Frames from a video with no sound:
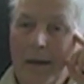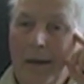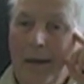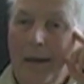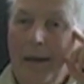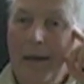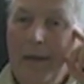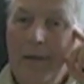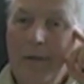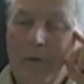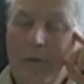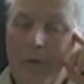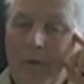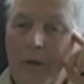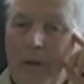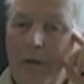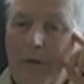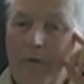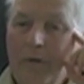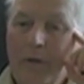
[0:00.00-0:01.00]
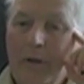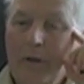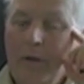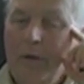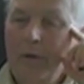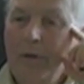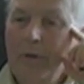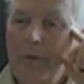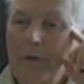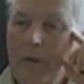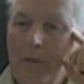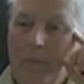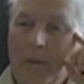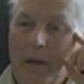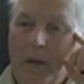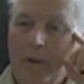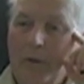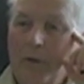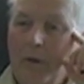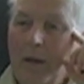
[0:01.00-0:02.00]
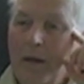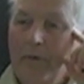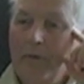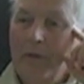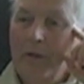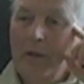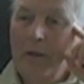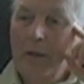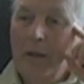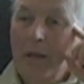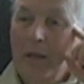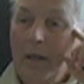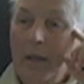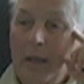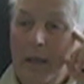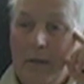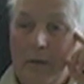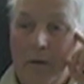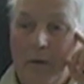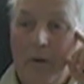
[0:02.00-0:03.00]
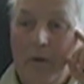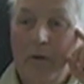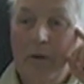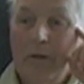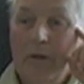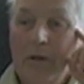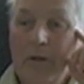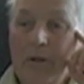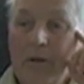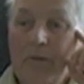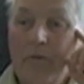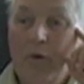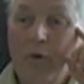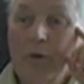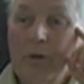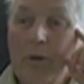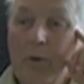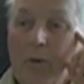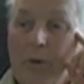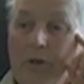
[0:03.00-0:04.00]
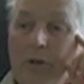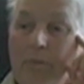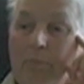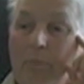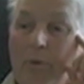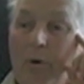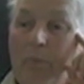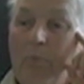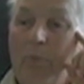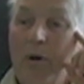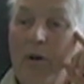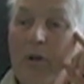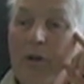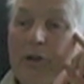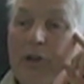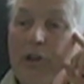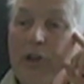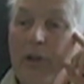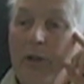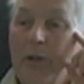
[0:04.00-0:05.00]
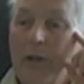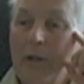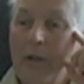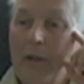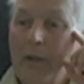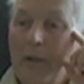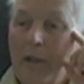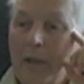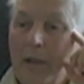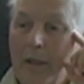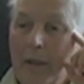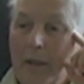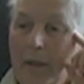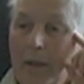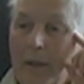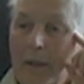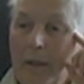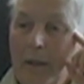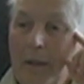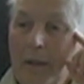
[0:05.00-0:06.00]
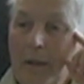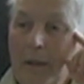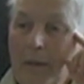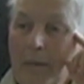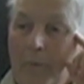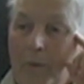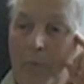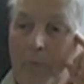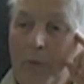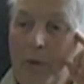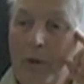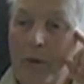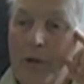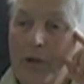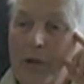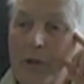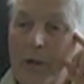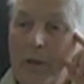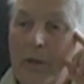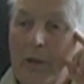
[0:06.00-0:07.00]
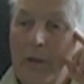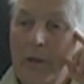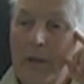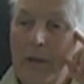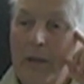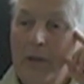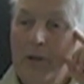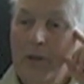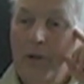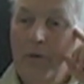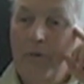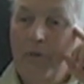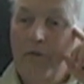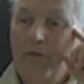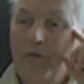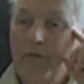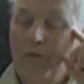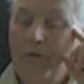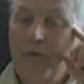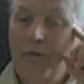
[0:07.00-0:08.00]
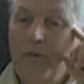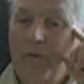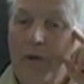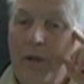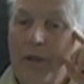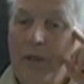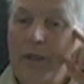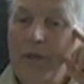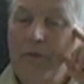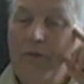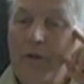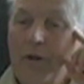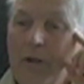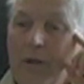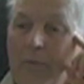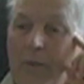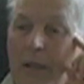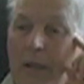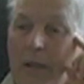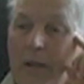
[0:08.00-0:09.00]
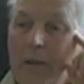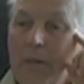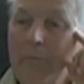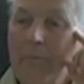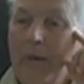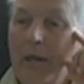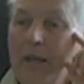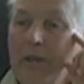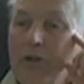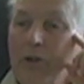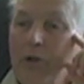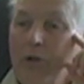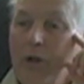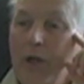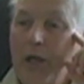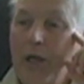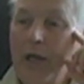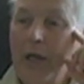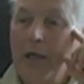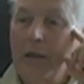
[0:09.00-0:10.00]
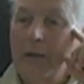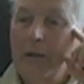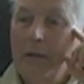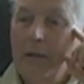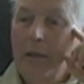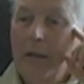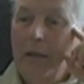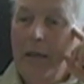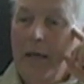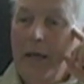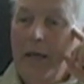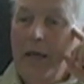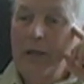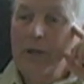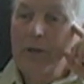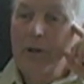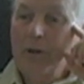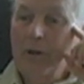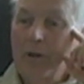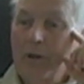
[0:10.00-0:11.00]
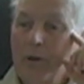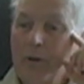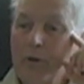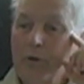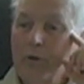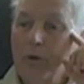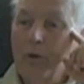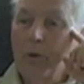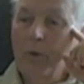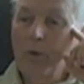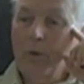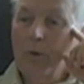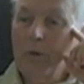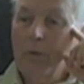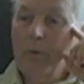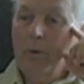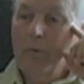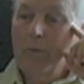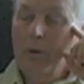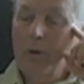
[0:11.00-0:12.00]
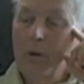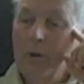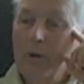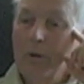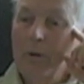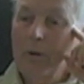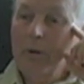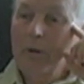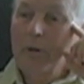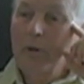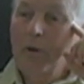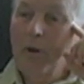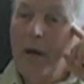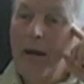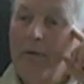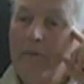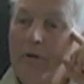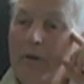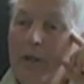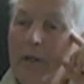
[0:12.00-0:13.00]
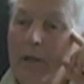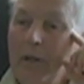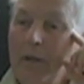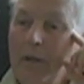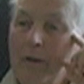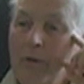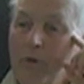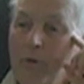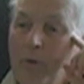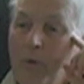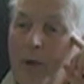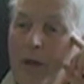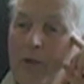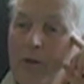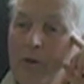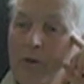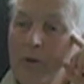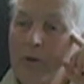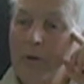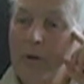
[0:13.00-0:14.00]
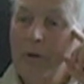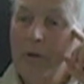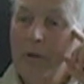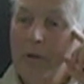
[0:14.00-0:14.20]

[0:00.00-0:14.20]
I don't give a hoot about gravity as long as there's a source of propulsion propulsion is a as fundamental as you can get. It's controllable gravity, directional